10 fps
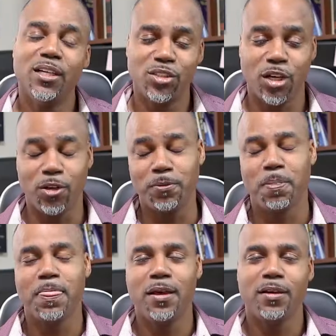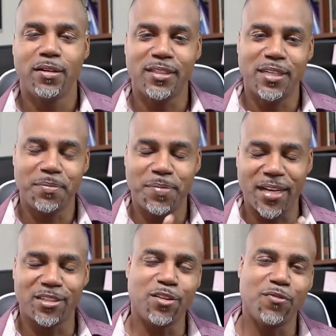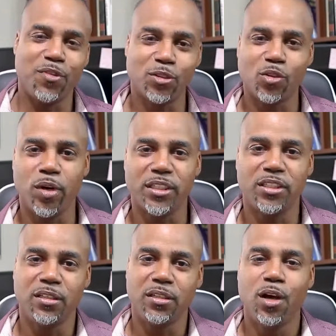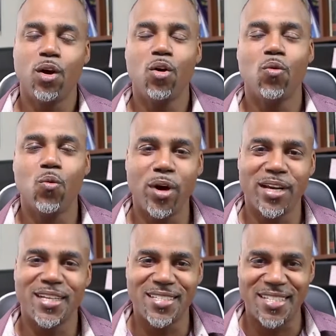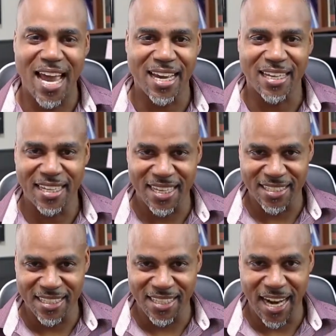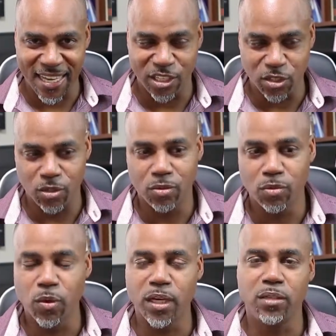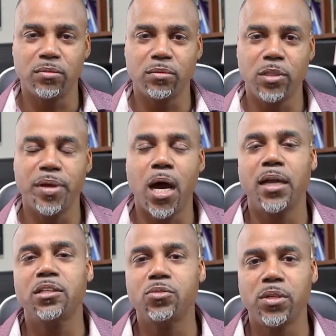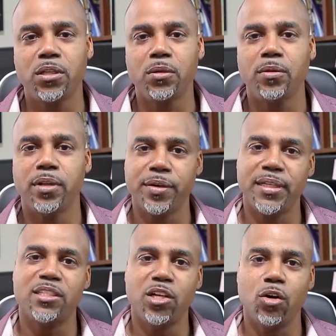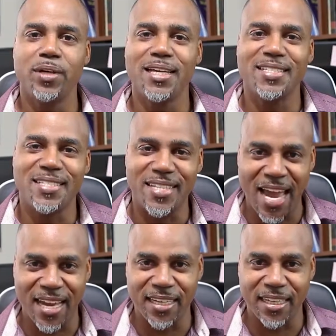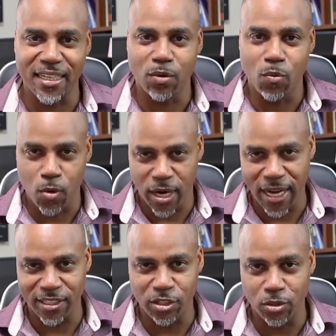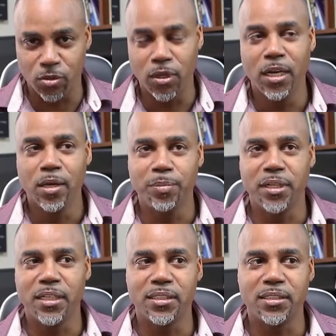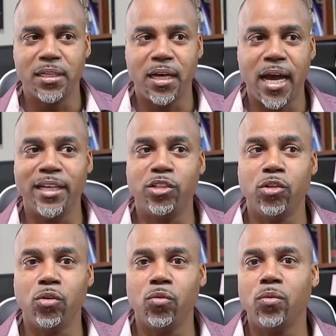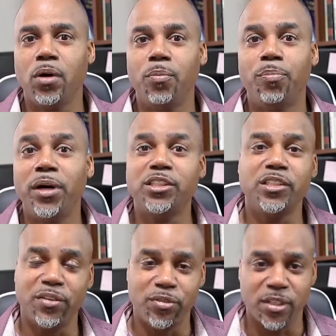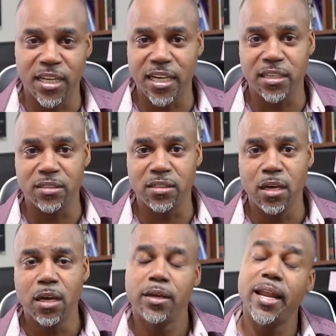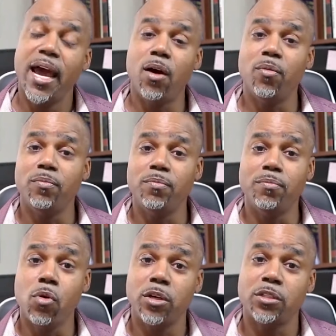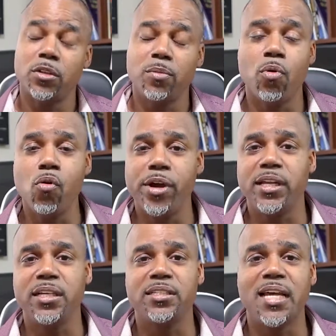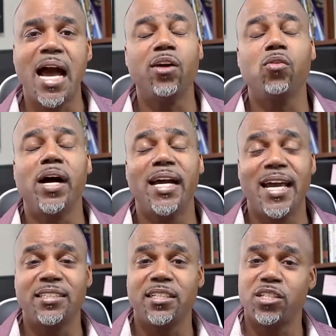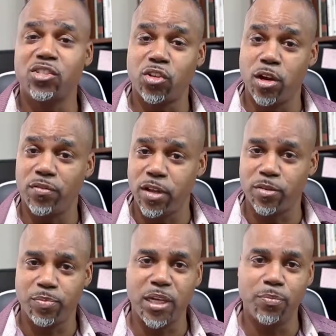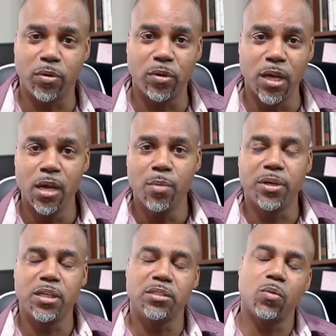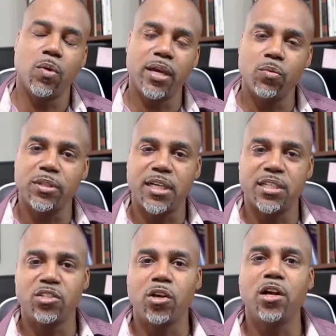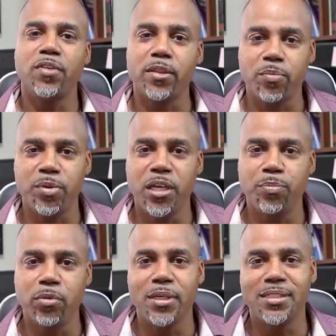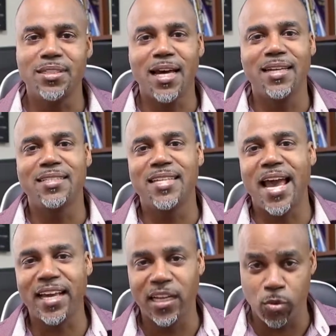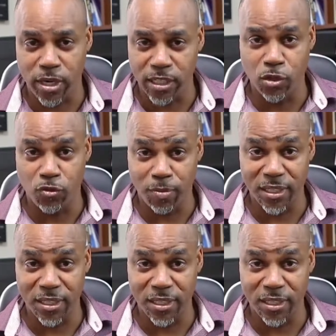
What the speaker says: So let's get back to the first question. What exactly is it that I do? Well, to be honest with you, there is no exactly what I do because I do a bunch of different things. Now, more to the point is, how do I actually serve other people? Because the way in which I serve other people is not exactly what I do for